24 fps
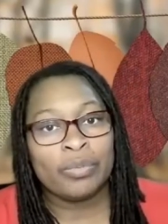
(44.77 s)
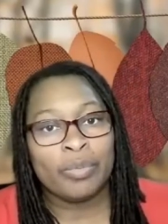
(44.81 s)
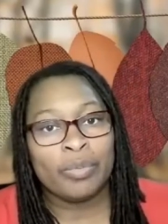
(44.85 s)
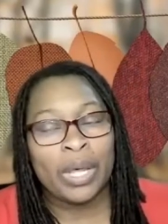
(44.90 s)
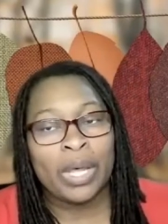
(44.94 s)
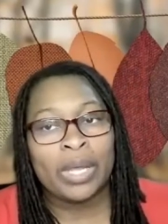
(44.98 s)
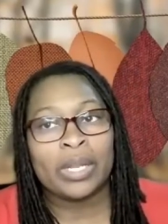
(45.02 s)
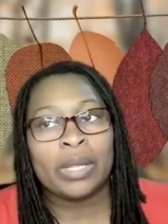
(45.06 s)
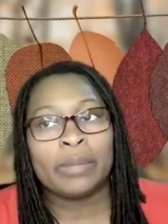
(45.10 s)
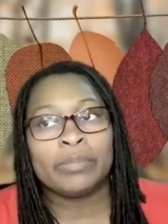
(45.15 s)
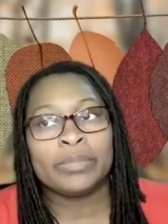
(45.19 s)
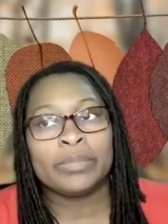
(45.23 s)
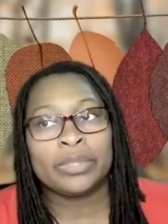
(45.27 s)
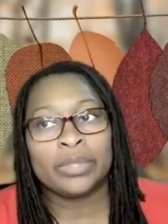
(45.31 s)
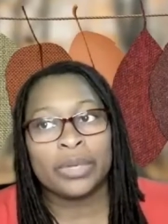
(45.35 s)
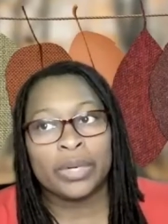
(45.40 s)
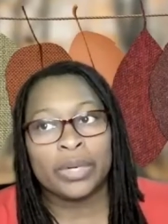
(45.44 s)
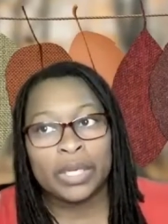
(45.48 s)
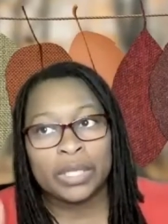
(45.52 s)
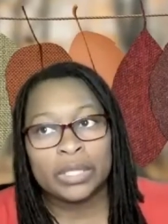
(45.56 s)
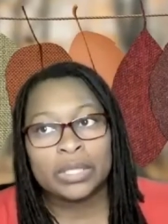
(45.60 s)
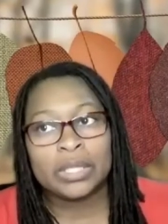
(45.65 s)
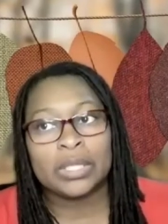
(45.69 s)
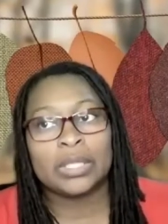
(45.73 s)
but I'm
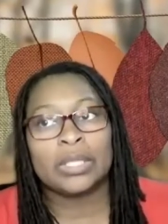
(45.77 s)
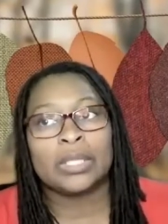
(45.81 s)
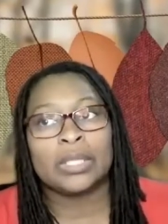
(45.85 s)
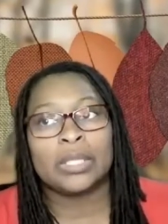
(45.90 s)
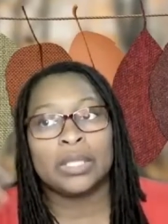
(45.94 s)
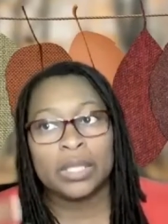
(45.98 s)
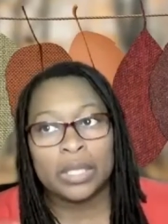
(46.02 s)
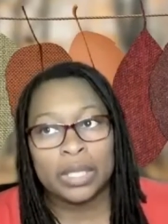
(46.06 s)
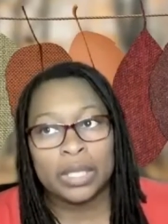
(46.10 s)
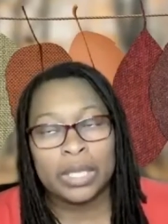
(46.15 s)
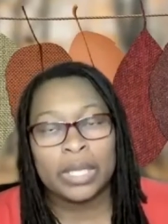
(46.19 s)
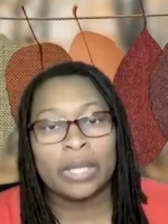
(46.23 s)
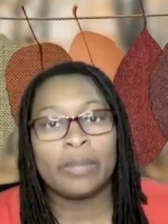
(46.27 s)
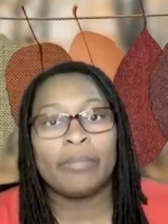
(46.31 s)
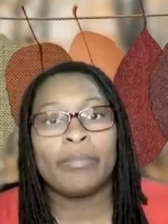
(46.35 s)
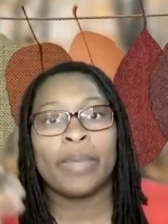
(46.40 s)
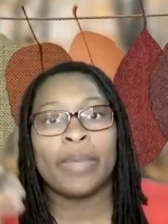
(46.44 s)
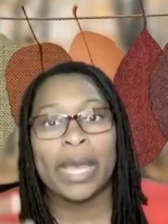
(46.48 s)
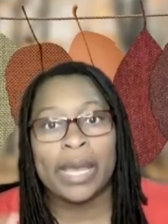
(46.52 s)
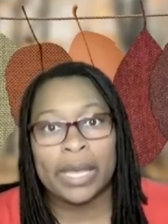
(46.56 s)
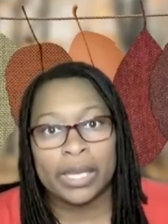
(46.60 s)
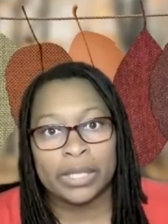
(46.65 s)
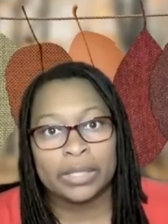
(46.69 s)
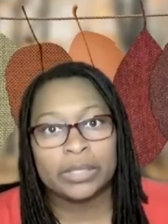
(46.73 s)
starting to get
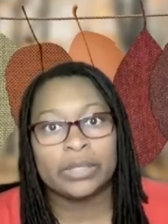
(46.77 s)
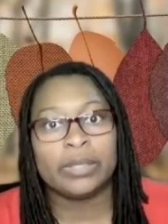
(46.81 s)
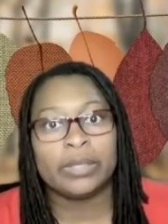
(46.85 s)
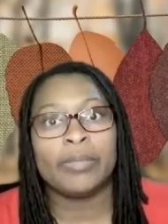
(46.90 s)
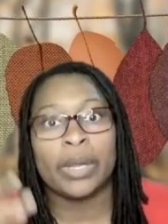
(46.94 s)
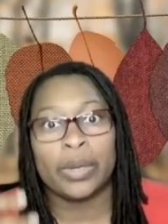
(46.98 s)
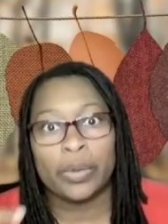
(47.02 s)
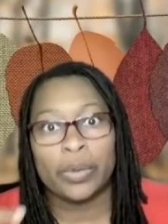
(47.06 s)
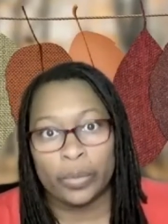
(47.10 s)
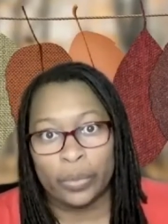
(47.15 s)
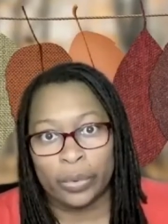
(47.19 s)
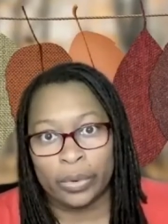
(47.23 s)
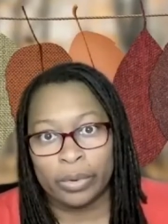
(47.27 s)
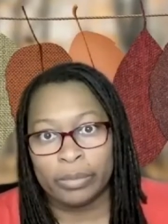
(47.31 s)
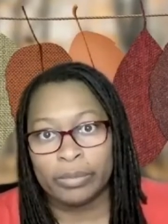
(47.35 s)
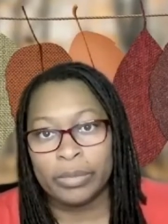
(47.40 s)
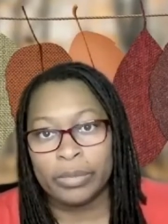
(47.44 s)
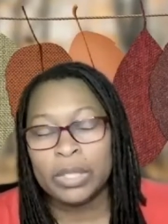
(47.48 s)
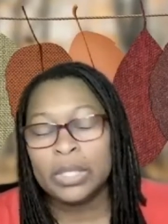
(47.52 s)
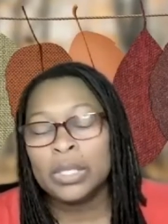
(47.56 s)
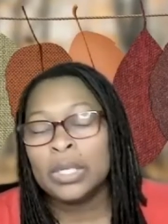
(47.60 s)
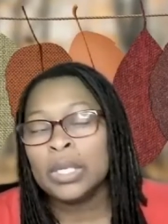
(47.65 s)
back into my norm.